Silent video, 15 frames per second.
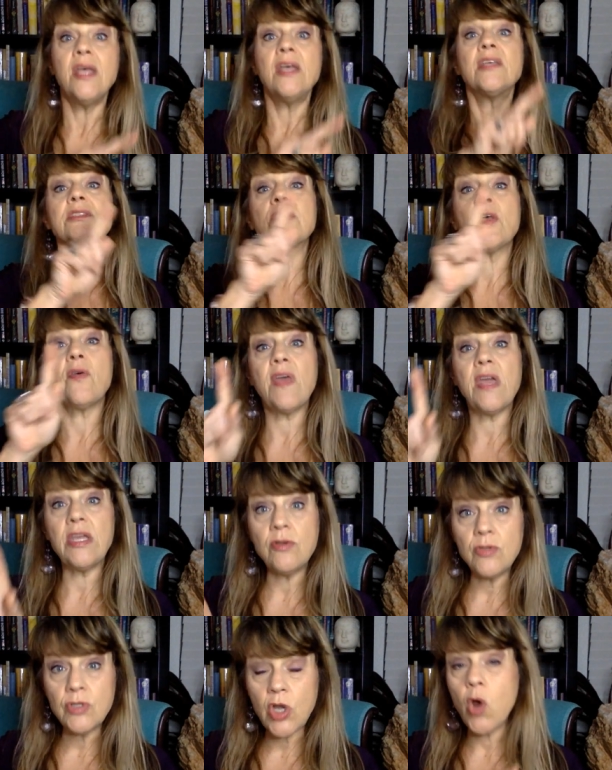so that
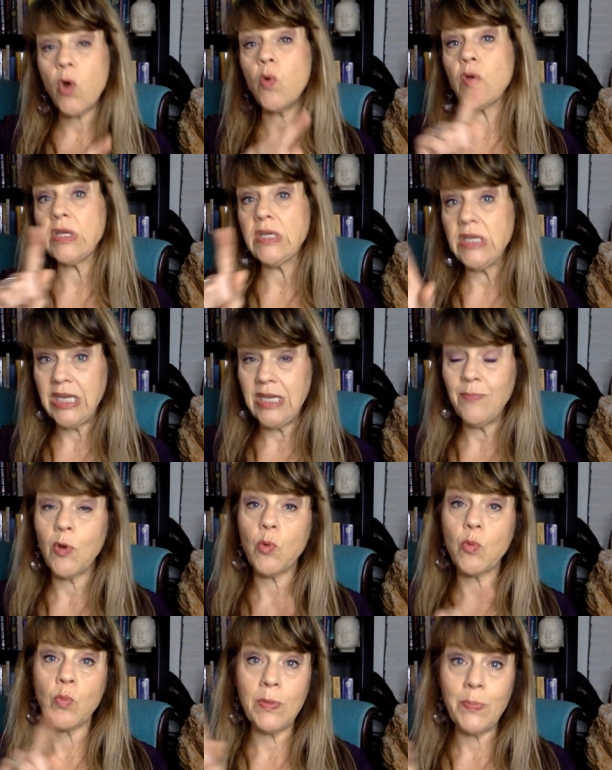you don't keep
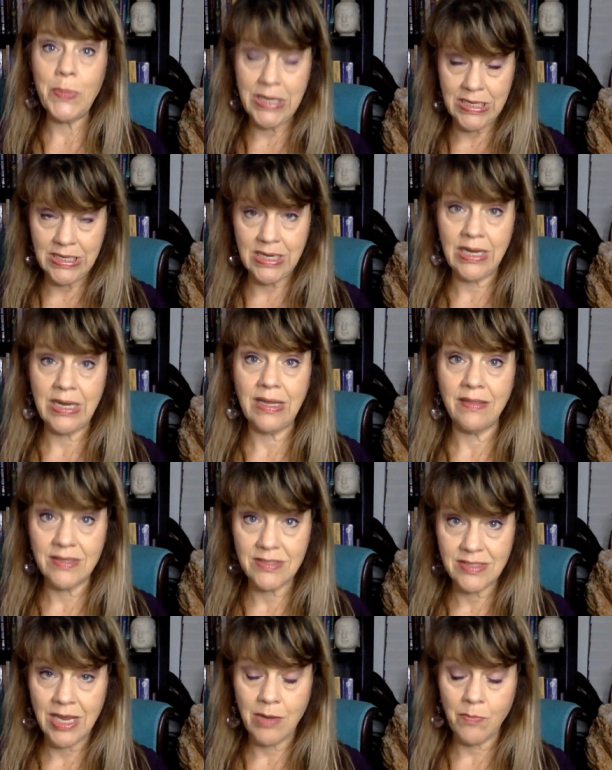repeating the
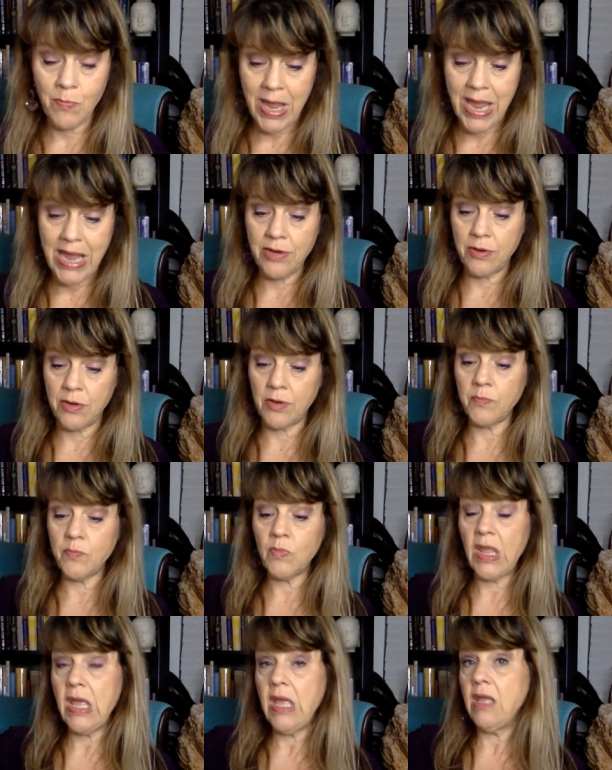same pattern.
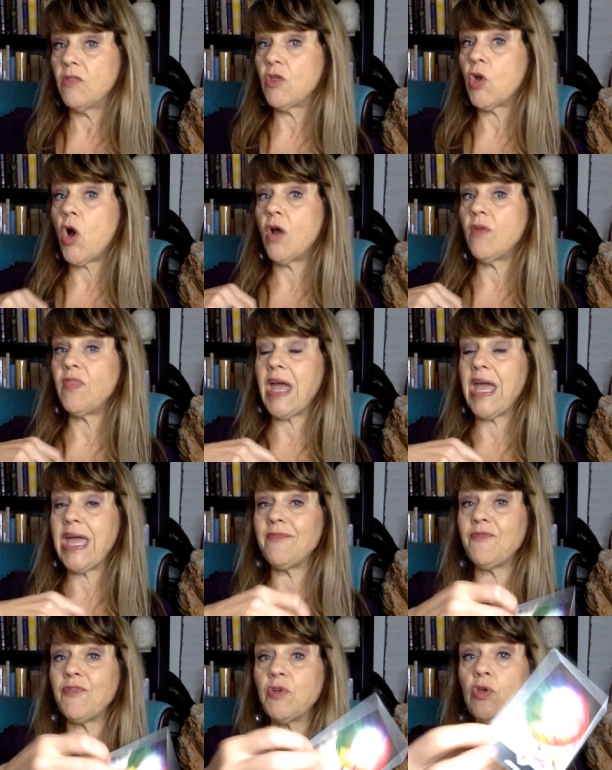The card that I have for